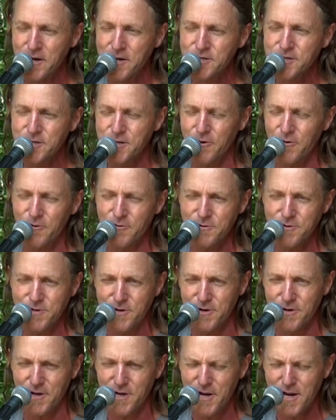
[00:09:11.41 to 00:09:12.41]
So
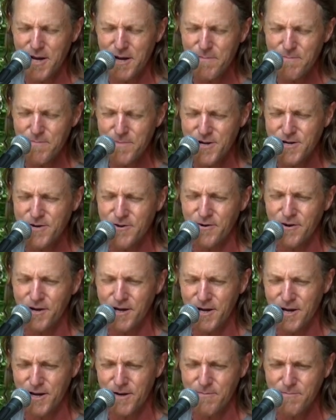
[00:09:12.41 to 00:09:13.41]
dream,
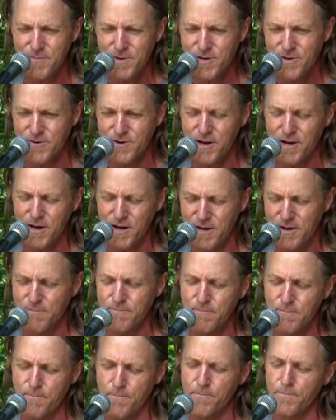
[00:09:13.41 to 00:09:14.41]
dream, dream,
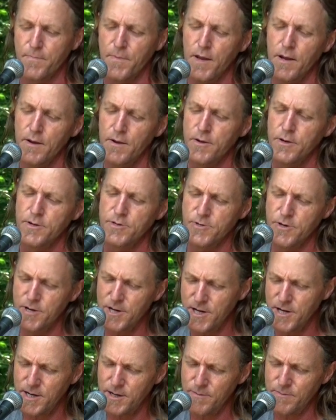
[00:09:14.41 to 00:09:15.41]

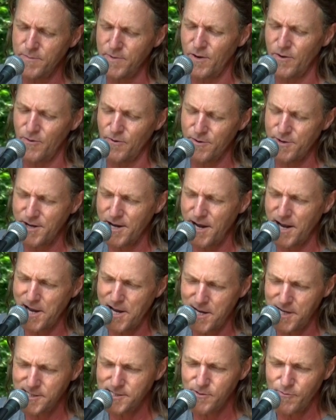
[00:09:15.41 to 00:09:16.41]
dream your
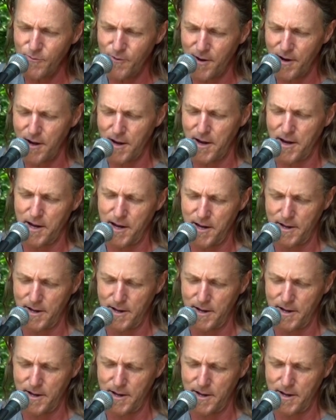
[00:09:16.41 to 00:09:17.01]
days away.